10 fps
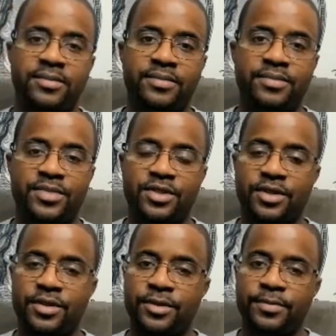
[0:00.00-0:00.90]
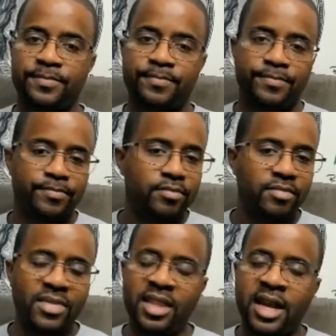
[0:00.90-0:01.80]
So
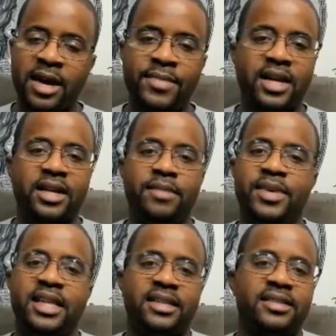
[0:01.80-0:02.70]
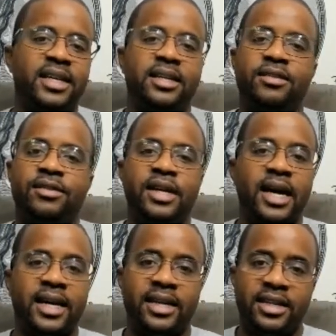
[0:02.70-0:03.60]
I'm not going to be that technical
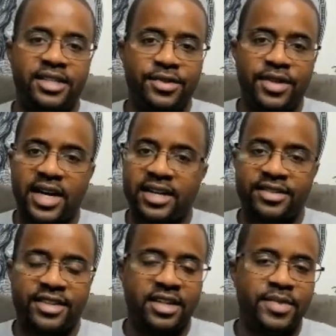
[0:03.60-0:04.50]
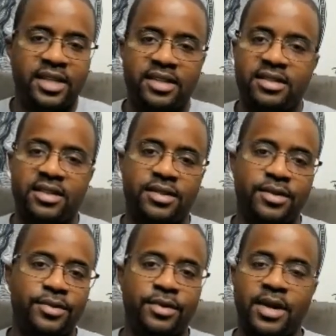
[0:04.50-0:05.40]
guy that you guys are going to be listening to.
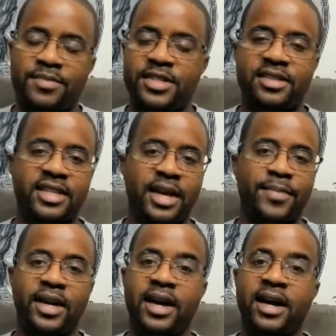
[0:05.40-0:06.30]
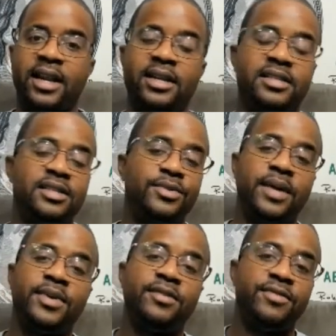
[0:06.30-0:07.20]
No, I'm just the type of guy that this is what I'm
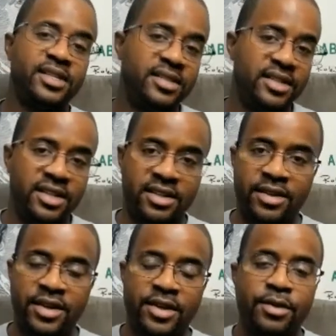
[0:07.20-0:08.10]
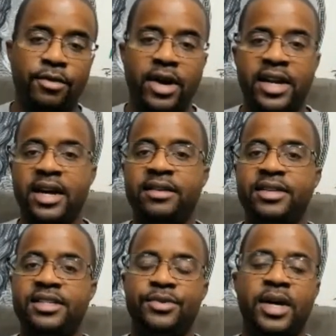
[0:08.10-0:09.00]
invested in right now.
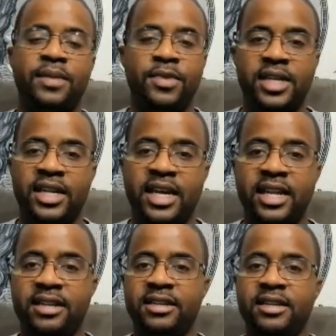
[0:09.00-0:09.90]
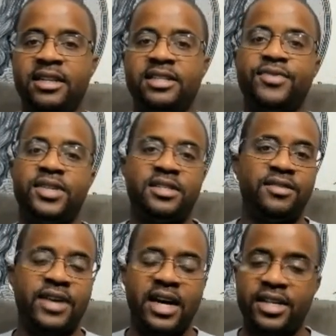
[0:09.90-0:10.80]
This is what I'm looking at. This fits the
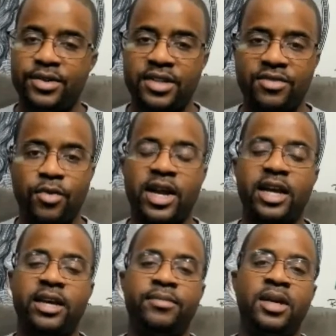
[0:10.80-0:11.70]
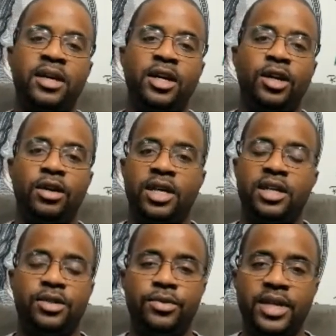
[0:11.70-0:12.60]
values of what I'm looking
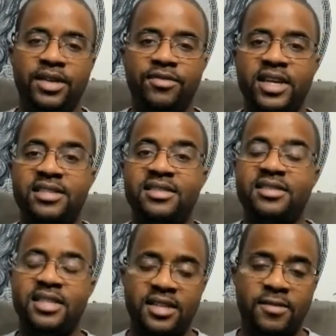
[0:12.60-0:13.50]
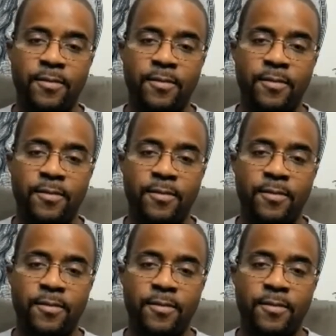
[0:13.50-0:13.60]
to invest in.